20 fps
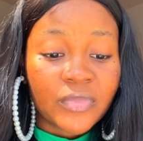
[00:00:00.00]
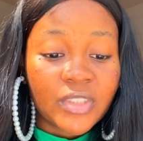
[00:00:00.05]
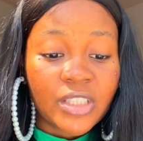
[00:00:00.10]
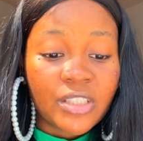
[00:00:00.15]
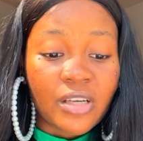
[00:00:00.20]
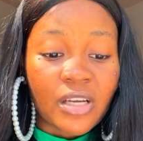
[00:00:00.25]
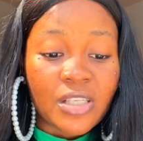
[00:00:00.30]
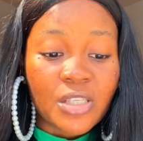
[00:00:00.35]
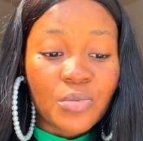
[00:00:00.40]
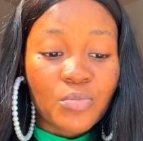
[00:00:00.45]

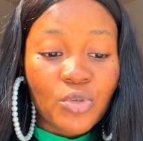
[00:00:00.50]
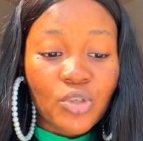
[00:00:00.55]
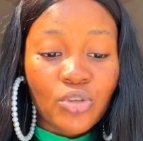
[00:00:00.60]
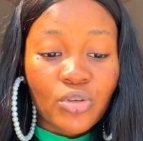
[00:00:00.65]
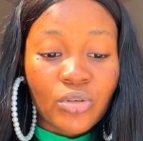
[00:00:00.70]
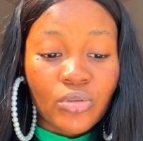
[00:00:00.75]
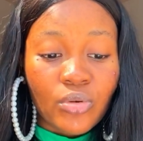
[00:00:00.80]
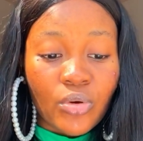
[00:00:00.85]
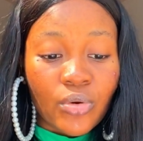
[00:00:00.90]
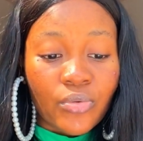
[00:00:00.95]

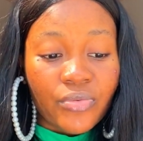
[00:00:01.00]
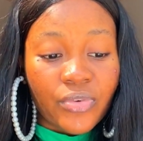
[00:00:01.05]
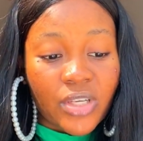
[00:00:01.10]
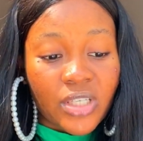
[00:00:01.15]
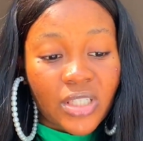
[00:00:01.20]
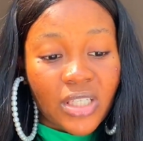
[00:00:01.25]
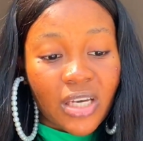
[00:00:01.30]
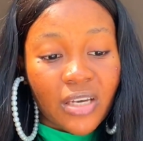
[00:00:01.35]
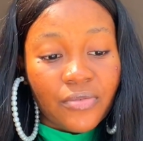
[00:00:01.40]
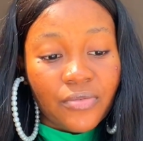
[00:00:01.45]
transmission of
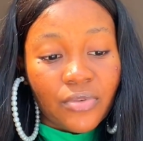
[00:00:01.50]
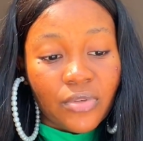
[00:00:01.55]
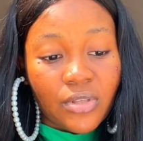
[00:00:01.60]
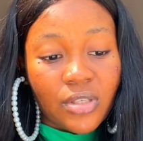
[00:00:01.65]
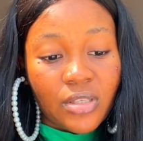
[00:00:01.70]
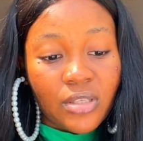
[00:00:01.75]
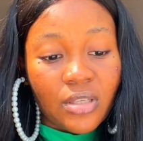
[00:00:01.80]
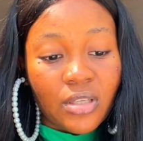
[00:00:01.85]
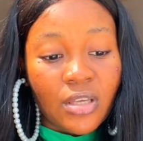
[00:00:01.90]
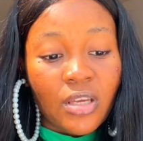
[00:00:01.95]
HIV or
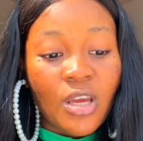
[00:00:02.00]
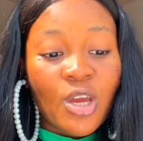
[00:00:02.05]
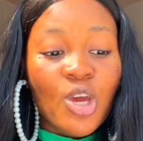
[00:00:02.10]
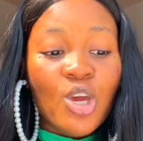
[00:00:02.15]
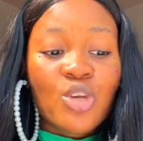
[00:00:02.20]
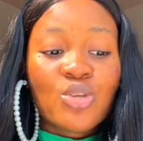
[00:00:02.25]
this thing.